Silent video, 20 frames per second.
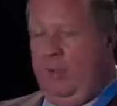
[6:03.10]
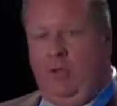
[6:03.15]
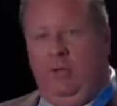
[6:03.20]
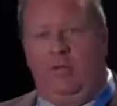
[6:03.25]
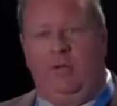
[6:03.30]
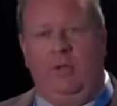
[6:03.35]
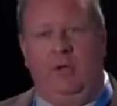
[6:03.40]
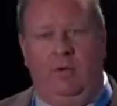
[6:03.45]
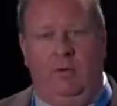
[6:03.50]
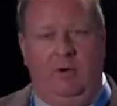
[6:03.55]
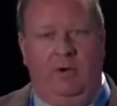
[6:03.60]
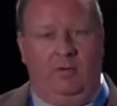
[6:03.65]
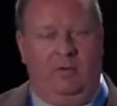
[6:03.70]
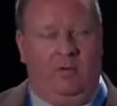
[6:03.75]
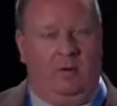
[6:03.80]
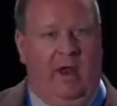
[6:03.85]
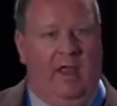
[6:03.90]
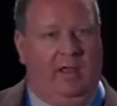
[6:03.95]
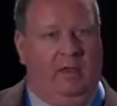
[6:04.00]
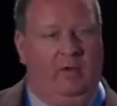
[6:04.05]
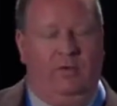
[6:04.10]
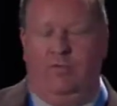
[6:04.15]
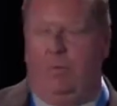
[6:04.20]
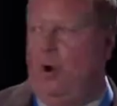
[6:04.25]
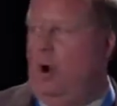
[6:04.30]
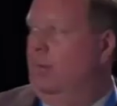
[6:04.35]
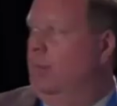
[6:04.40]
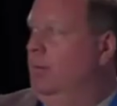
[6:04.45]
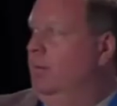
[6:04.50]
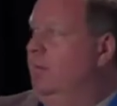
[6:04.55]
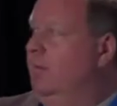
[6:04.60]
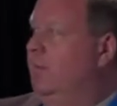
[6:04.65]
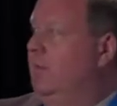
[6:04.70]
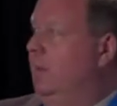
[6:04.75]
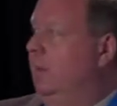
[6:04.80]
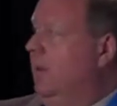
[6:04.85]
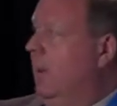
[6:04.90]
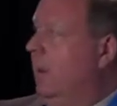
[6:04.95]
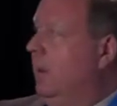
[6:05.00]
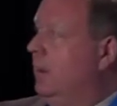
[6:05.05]
use a unit of Gray, and you've probably
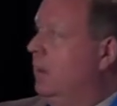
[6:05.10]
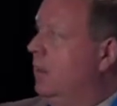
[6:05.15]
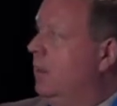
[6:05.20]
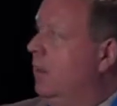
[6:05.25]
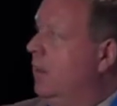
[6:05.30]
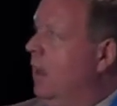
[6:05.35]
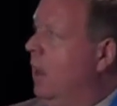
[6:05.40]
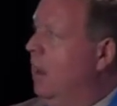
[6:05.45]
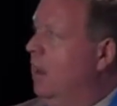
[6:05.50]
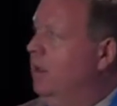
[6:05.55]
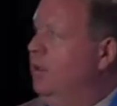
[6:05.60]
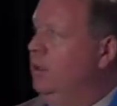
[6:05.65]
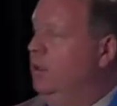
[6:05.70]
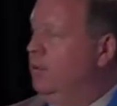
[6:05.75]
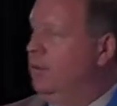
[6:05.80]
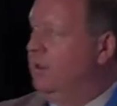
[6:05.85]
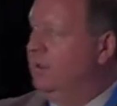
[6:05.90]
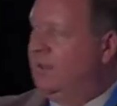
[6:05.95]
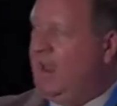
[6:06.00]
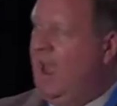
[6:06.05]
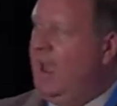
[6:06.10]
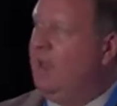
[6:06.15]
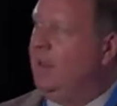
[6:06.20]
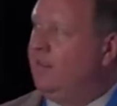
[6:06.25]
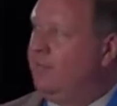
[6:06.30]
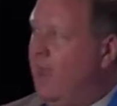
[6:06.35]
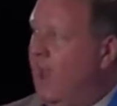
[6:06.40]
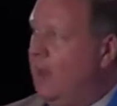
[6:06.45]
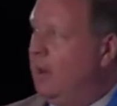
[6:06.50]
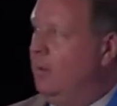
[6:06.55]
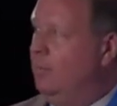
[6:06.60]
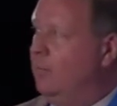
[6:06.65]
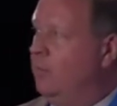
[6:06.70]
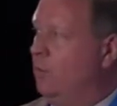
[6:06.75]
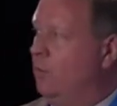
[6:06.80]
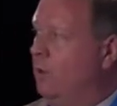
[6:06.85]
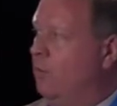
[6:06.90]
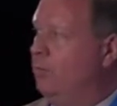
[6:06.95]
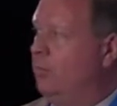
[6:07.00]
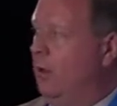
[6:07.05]
seen that. You can take that
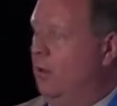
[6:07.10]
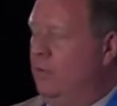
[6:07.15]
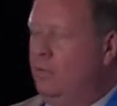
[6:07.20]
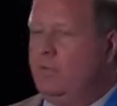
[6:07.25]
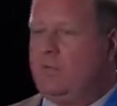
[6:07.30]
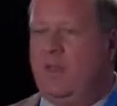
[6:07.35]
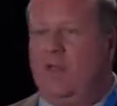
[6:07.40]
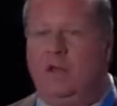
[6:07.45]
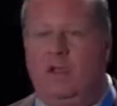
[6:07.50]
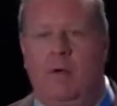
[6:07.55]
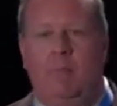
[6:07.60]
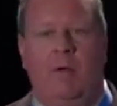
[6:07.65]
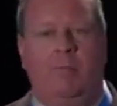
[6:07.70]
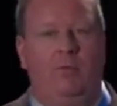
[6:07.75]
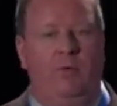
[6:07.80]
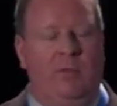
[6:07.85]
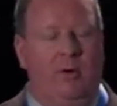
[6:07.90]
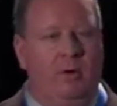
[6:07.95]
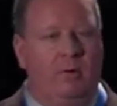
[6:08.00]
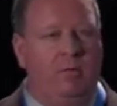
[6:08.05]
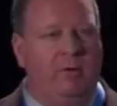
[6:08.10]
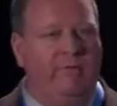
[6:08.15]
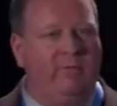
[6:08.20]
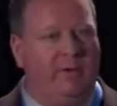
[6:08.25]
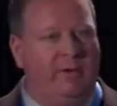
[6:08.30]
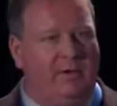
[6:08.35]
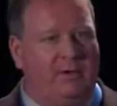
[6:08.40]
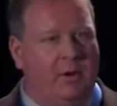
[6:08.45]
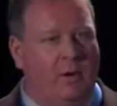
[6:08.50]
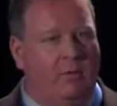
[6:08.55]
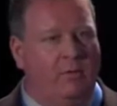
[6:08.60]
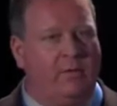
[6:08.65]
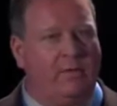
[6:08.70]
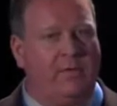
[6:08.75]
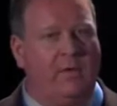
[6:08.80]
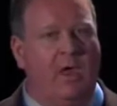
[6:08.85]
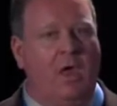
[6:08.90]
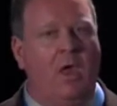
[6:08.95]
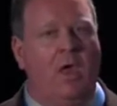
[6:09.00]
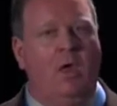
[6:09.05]
absorbed dose and come up with an equivalent dose.
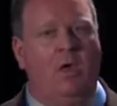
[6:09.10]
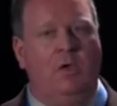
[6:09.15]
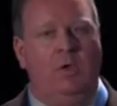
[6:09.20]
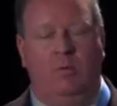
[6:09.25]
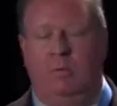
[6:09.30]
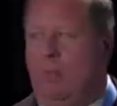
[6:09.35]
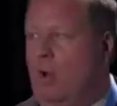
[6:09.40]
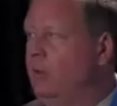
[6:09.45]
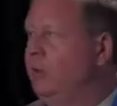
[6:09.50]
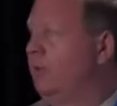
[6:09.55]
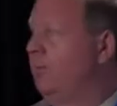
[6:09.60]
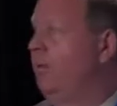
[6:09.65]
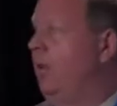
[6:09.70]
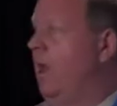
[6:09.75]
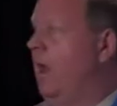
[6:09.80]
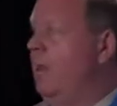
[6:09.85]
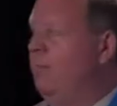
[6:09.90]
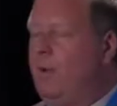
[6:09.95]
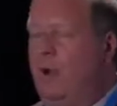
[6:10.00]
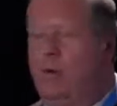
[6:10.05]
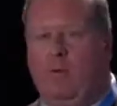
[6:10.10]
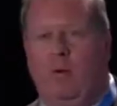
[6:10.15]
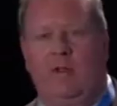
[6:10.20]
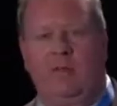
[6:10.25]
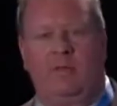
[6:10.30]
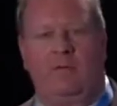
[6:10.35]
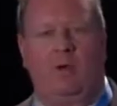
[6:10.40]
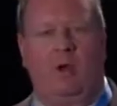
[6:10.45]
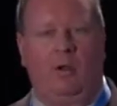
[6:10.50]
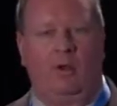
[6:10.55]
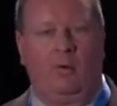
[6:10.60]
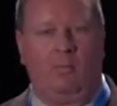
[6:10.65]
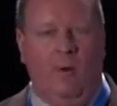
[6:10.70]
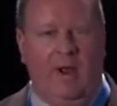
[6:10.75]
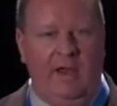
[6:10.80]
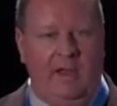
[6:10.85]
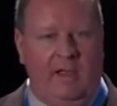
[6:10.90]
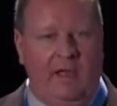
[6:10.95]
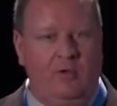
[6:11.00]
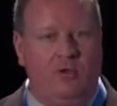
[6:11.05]
You multiply by what's called a
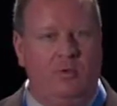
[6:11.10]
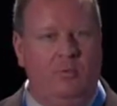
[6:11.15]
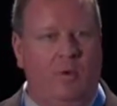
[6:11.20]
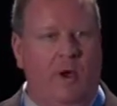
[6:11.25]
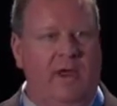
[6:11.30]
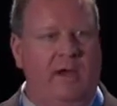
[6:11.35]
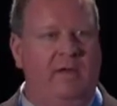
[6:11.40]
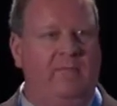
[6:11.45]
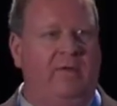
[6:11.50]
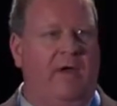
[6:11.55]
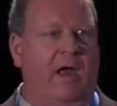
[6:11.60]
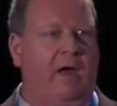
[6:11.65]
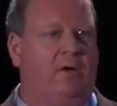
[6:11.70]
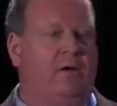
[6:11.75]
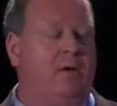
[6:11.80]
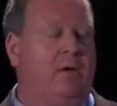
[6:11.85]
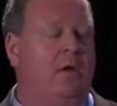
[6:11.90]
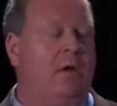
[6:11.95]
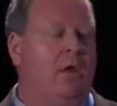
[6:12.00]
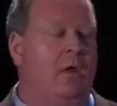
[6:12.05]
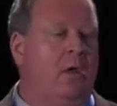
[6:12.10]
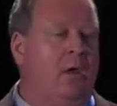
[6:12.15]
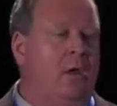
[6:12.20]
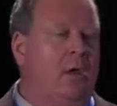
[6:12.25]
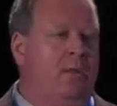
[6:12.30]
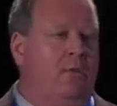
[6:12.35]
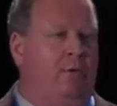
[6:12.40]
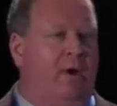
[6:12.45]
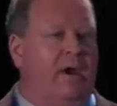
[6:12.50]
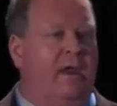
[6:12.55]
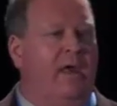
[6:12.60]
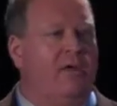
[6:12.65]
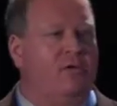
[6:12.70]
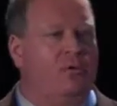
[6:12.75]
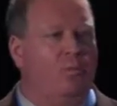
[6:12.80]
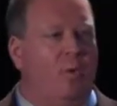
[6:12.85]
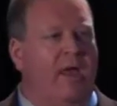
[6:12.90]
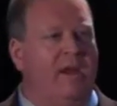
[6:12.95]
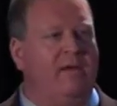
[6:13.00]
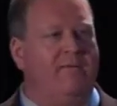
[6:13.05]
radiation weighting factor. The
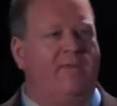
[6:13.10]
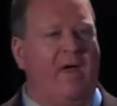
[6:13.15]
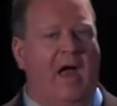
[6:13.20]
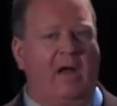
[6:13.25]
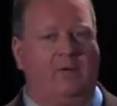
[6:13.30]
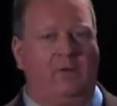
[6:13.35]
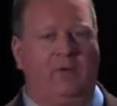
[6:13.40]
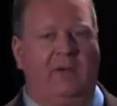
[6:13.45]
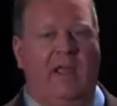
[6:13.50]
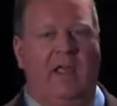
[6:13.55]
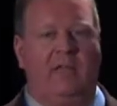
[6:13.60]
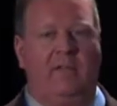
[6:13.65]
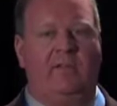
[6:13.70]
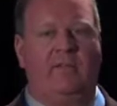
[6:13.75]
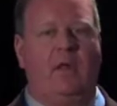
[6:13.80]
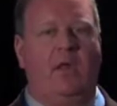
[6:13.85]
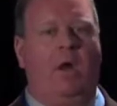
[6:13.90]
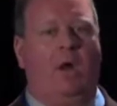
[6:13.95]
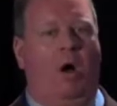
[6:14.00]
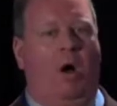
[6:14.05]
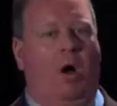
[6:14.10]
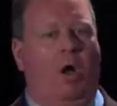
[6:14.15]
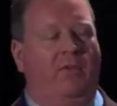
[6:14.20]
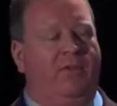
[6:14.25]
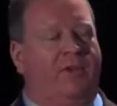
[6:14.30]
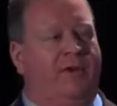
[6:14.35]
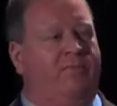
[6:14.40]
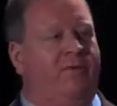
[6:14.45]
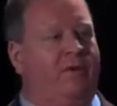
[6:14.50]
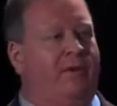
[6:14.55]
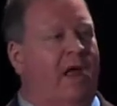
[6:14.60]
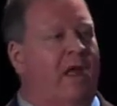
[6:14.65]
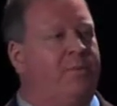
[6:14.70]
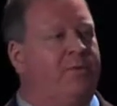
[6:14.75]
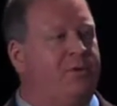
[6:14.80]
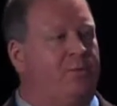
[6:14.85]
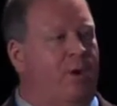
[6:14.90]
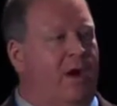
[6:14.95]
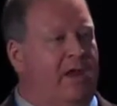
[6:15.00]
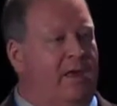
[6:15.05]
radiation weighting factor takes all the different types
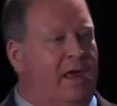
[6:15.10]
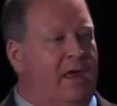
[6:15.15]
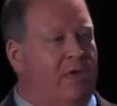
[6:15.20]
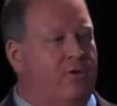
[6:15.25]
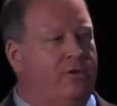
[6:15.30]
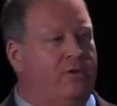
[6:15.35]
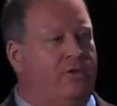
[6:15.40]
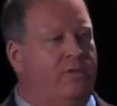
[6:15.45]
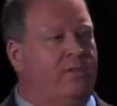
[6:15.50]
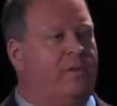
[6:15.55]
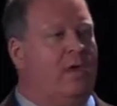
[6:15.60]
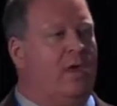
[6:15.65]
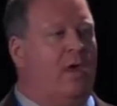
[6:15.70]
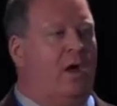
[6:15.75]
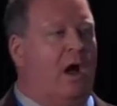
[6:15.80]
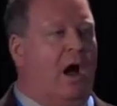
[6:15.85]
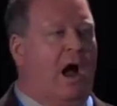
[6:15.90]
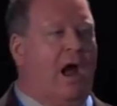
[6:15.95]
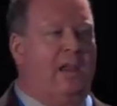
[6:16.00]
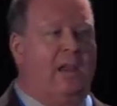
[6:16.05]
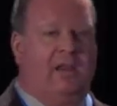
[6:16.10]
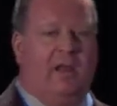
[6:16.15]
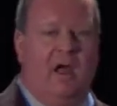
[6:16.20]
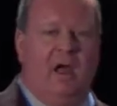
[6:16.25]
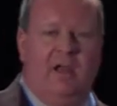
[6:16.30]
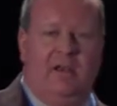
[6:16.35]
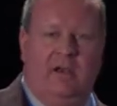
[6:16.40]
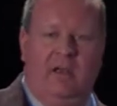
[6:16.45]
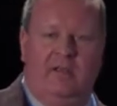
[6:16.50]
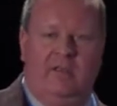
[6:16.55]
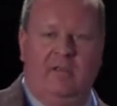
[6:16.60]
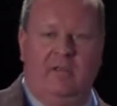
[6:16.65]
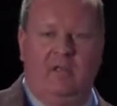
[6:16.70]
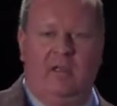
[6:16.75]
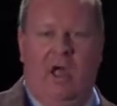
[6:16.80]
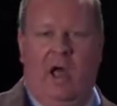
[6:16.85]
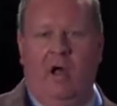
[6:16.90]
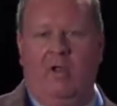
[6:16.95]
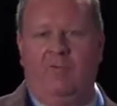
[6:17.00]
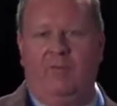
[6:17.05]
of radiations, highly
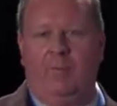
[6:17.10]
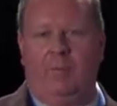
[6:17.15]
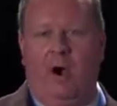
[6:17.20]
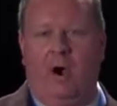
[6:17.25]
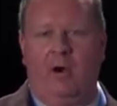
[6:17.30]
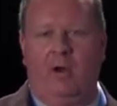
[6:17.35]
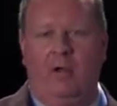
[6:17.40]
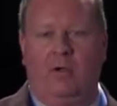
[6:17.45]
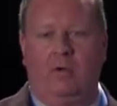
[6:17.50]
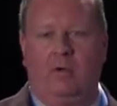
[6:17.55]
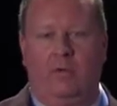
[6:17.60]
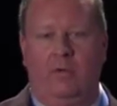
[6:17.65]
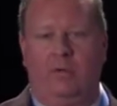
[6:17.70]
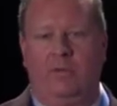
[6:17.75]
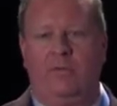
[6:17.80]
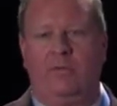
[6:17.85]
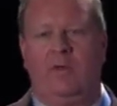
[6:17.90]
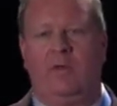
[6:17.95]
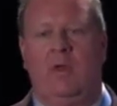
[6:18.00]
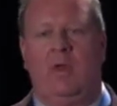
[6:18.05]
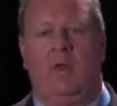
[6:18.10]
ionizing alpha particles,